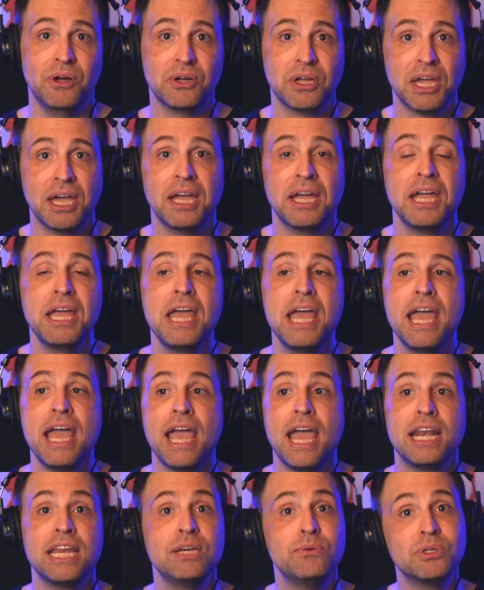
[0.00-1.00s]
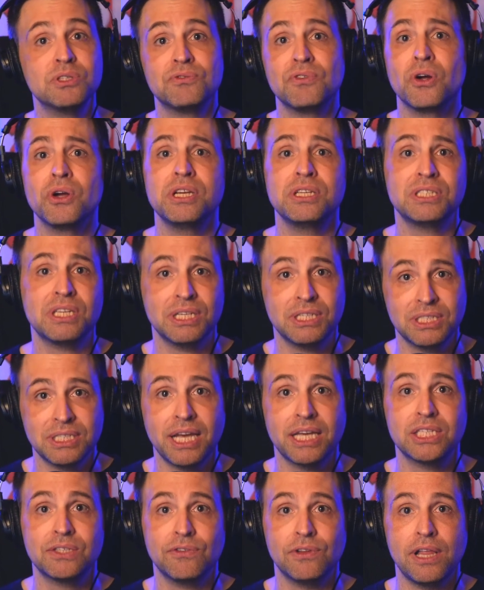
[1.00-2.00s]
Okay, and he was very
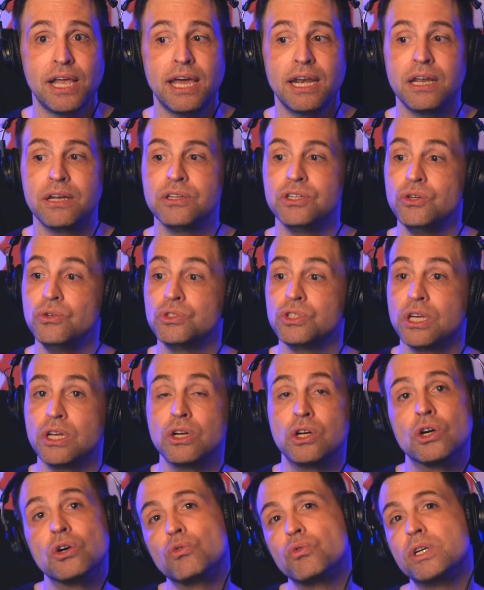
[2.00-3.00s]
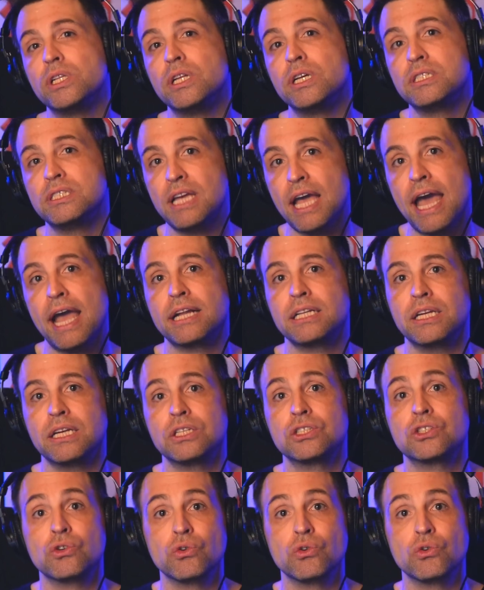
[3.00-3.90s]
successful at it using guerrilla tactics,